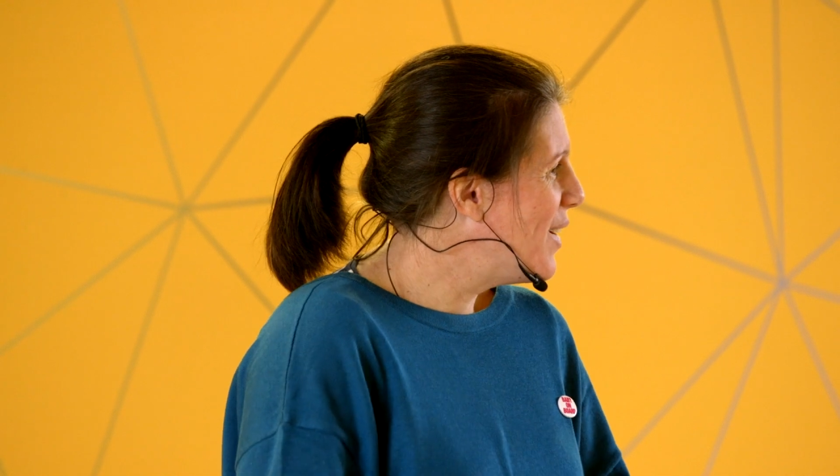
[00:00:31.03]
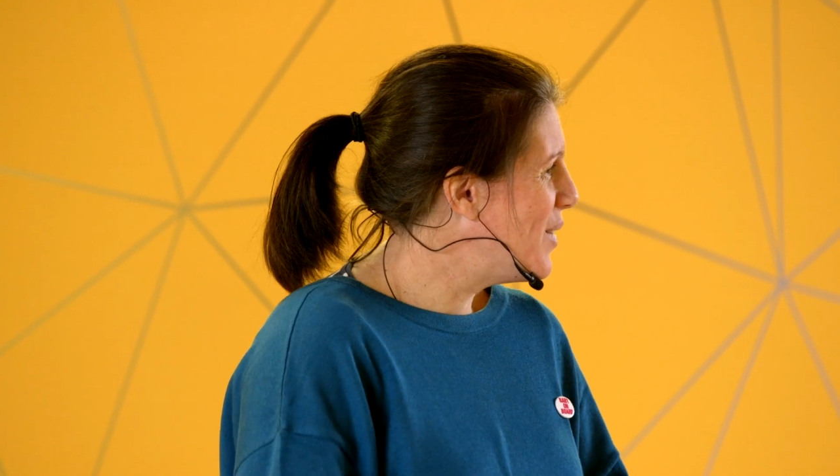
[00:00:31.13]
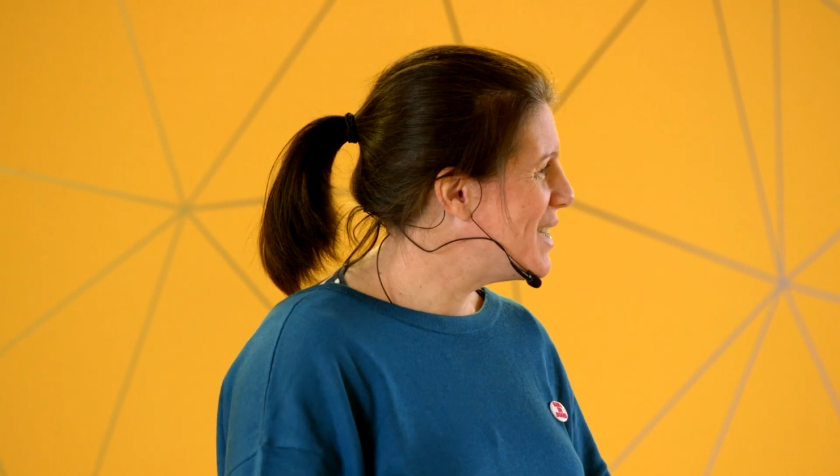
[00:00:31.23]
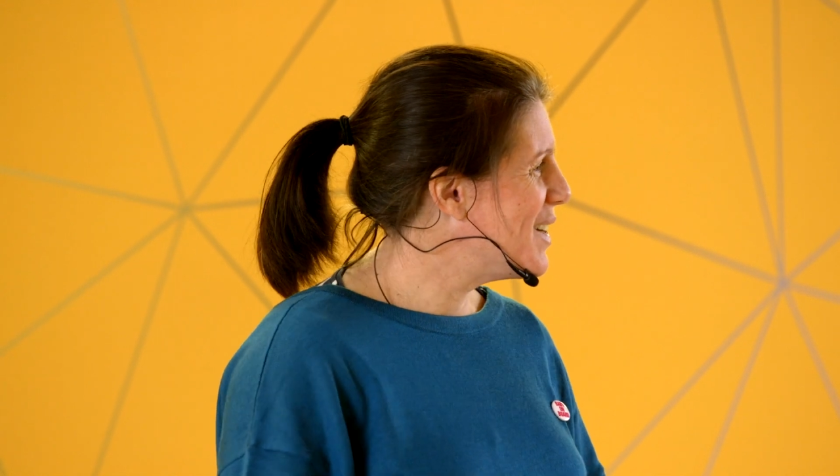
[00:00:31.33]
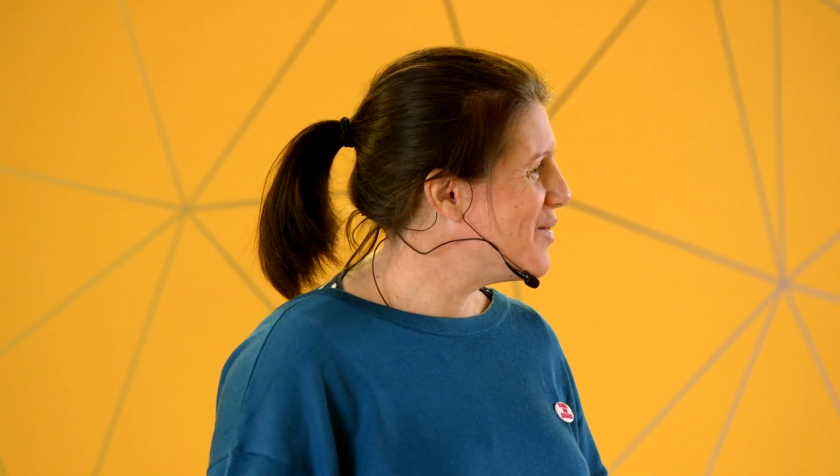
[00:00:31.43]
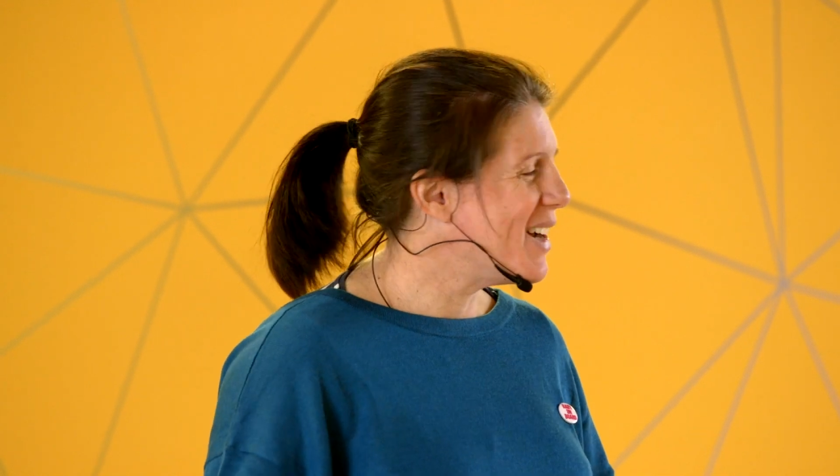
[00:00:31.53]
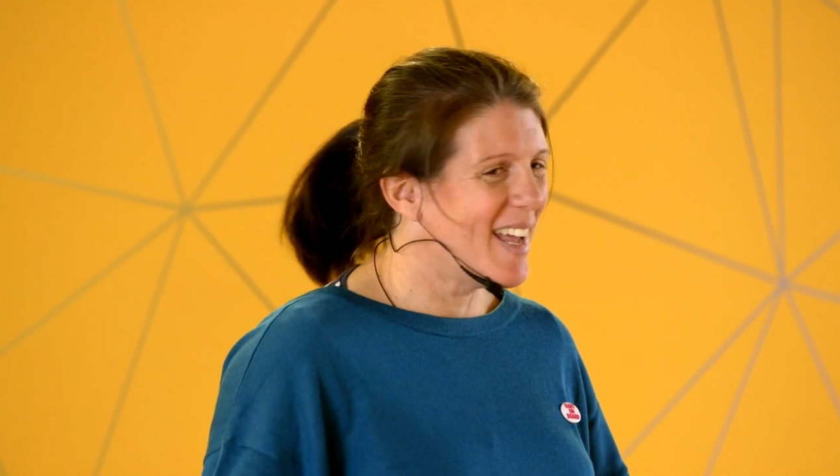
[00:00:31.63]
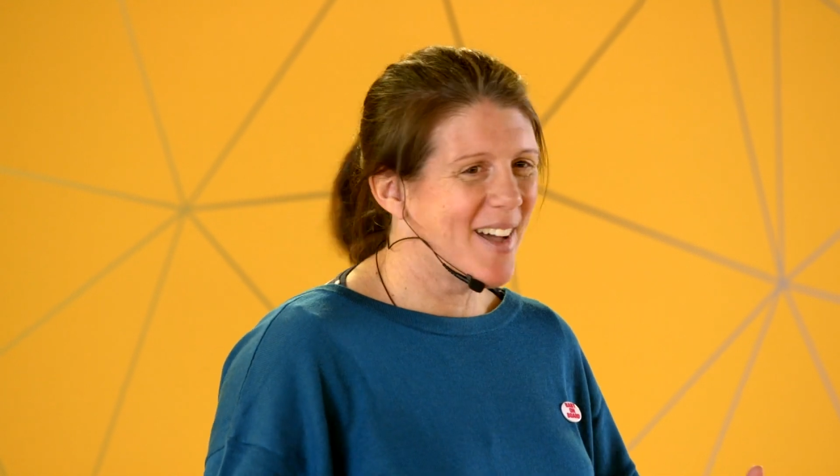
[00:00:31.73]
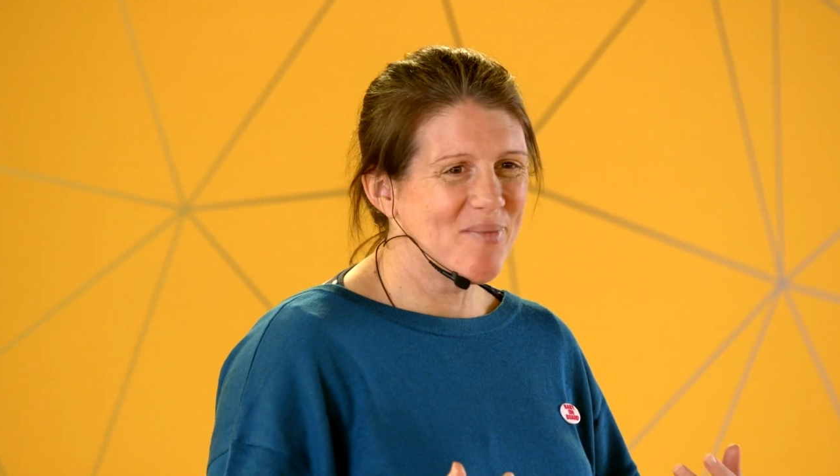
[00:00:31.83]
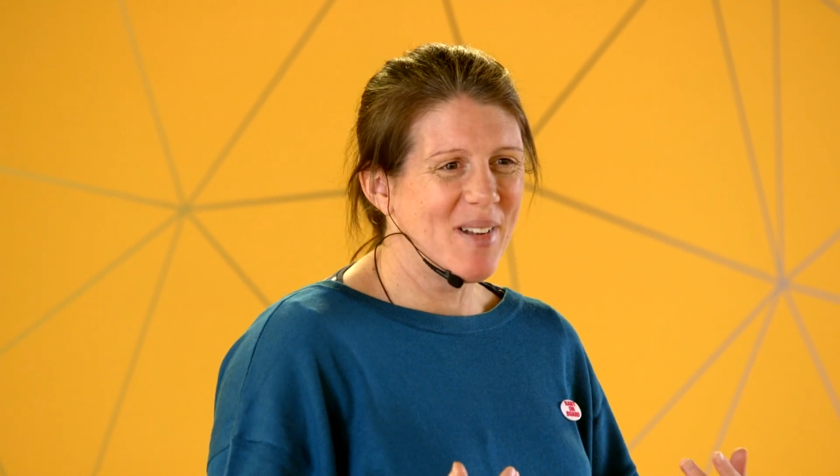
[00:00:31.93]
We didn't
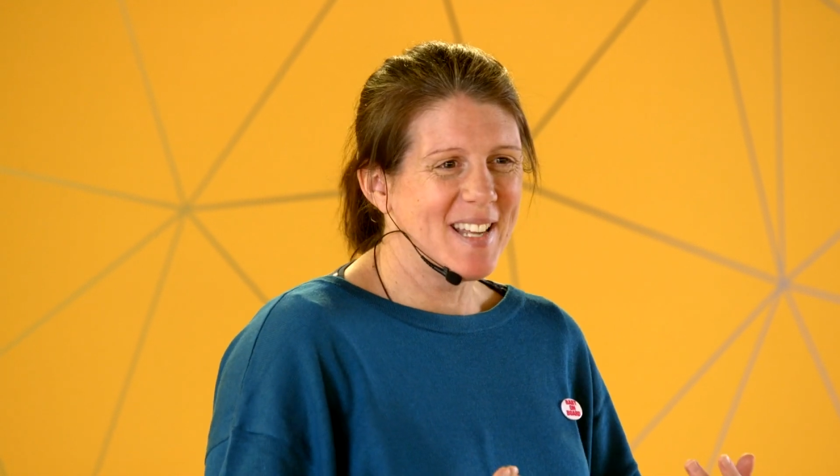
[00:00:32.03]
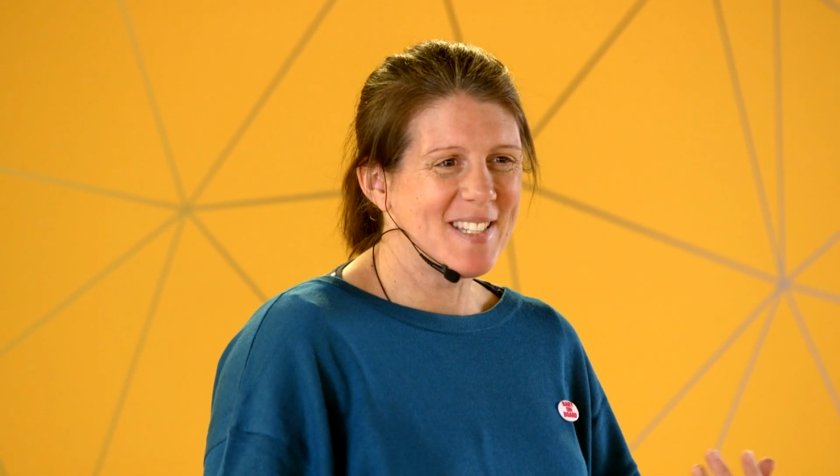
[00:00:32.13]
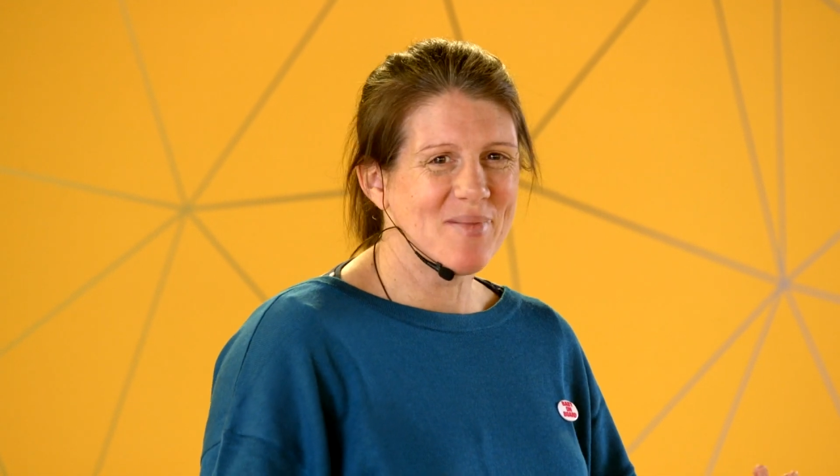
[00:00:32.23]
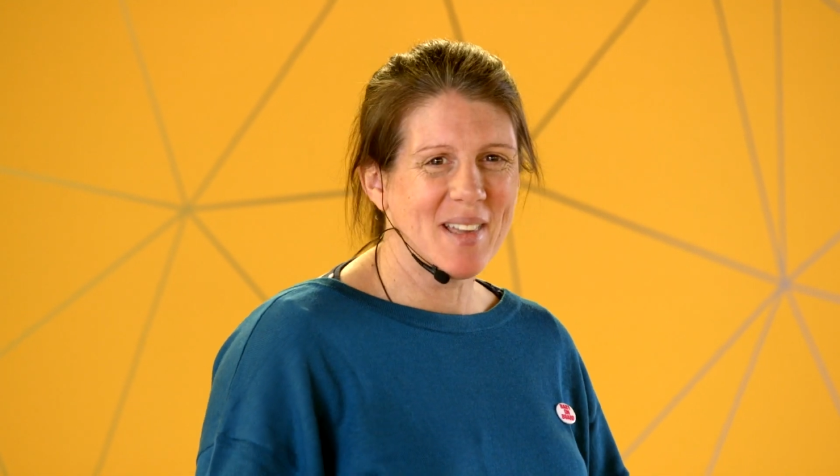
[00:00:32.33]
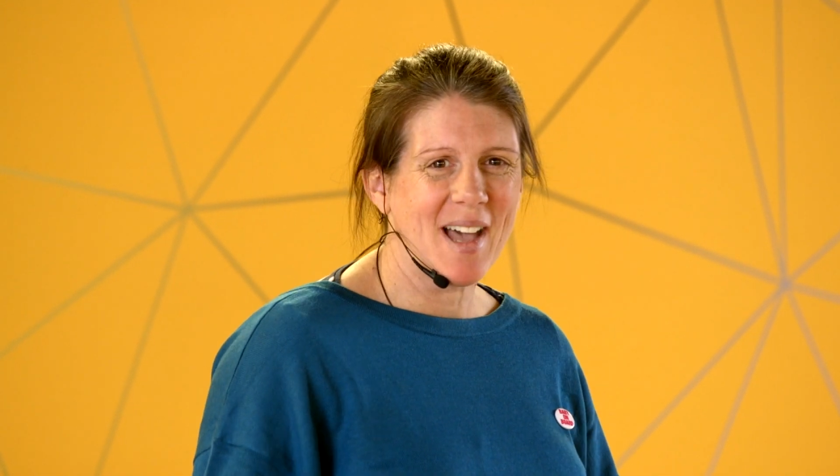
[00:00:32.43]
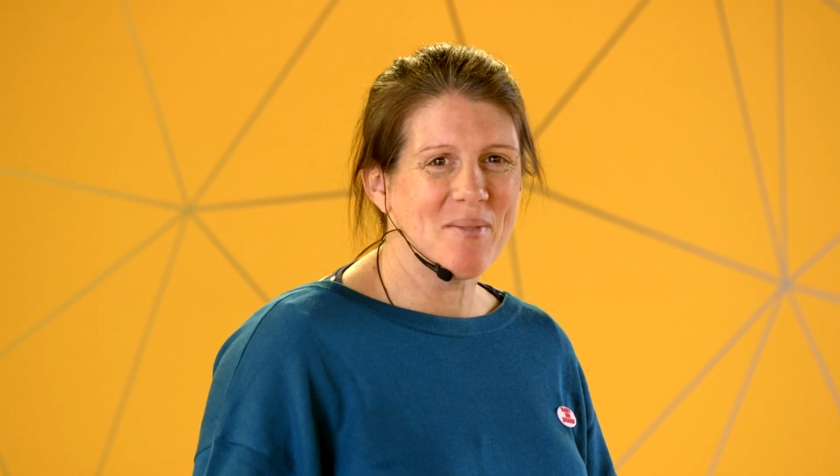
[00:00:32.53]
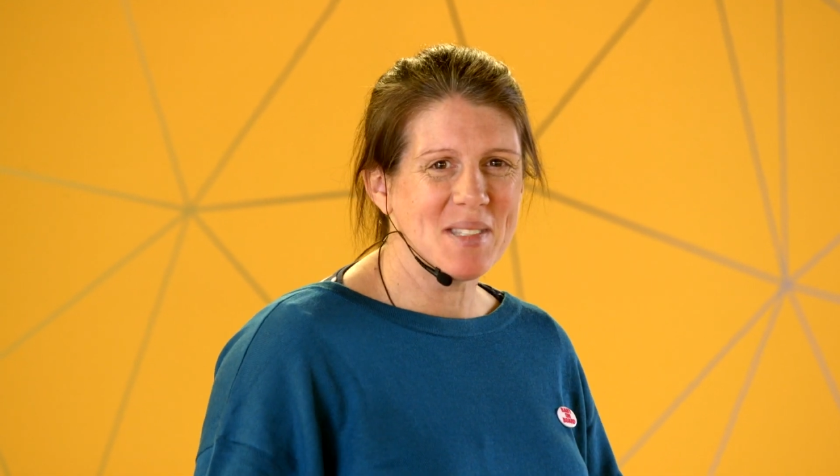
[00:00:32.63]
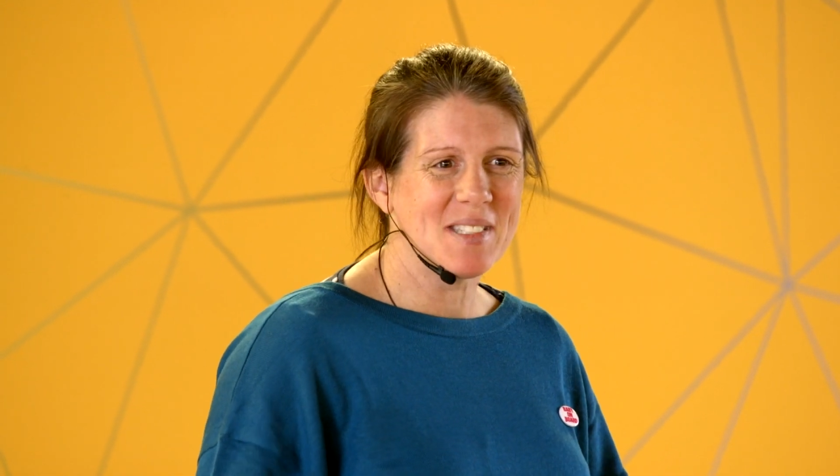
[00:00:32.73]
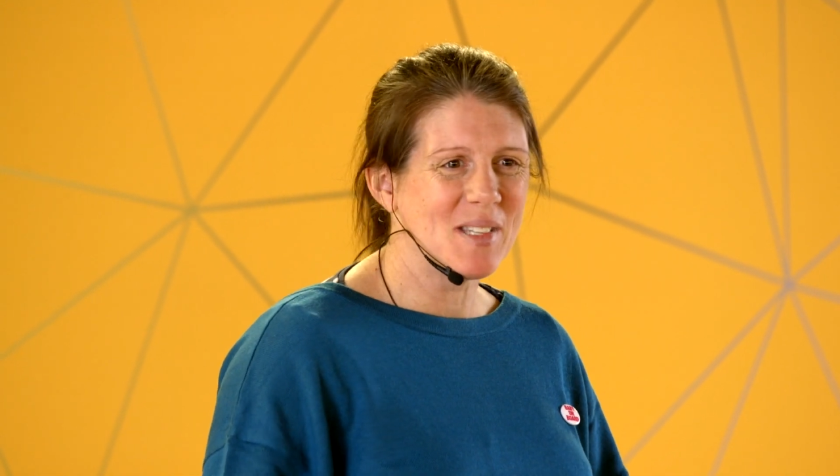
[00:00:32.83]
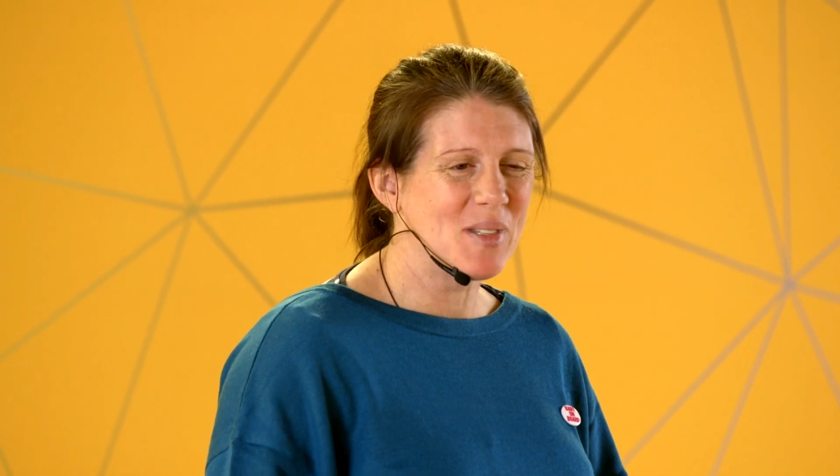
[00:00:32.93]
really have policemen
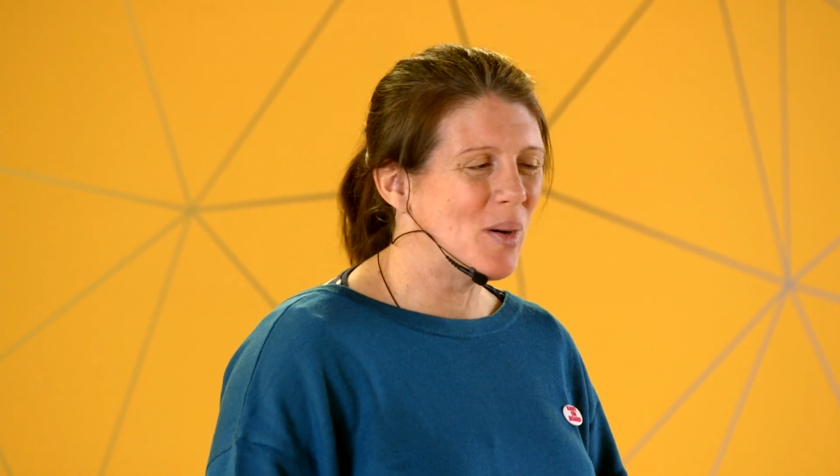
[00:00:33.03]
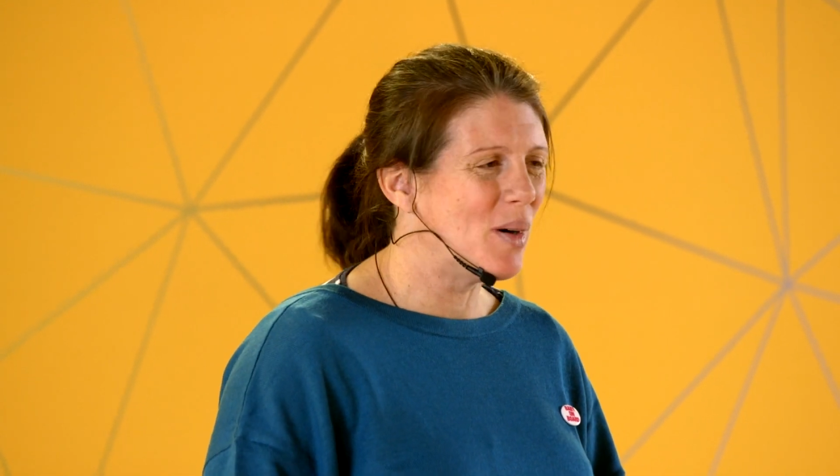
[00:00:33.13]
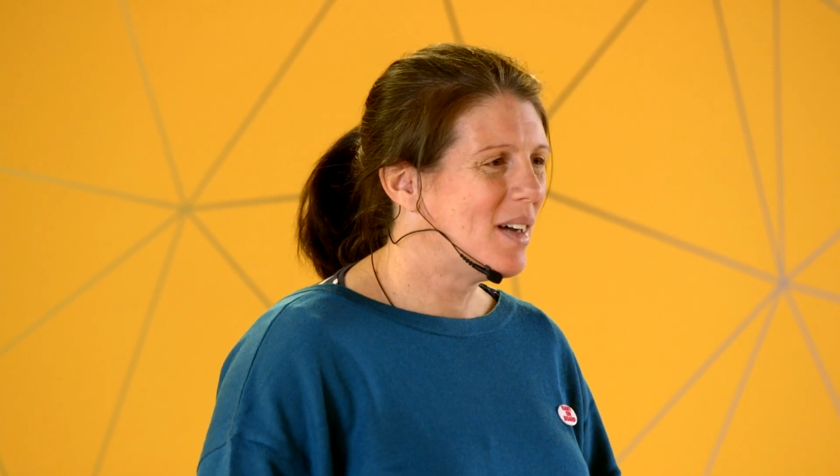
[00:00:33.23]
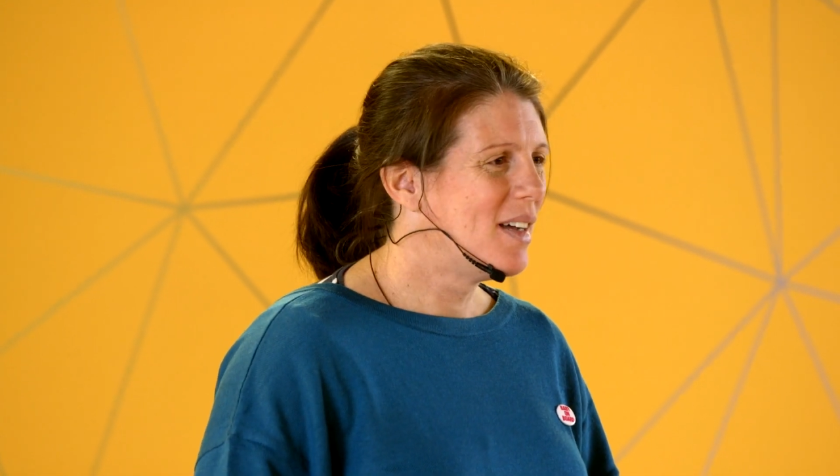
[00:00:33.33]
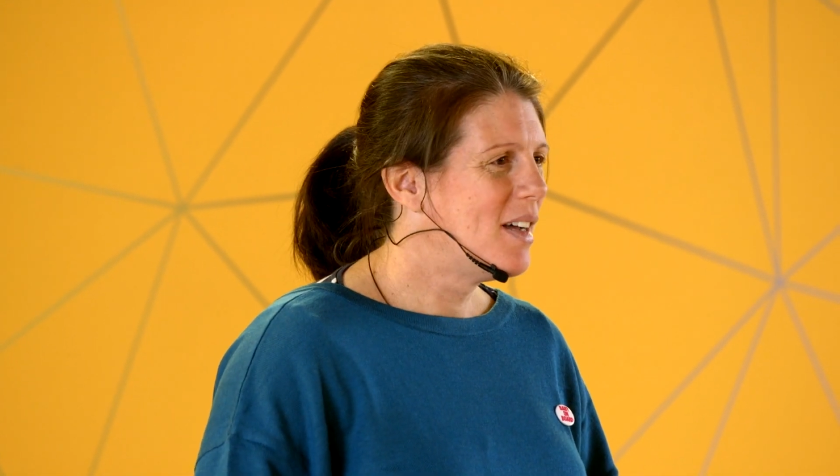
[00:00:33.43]
coming to the door,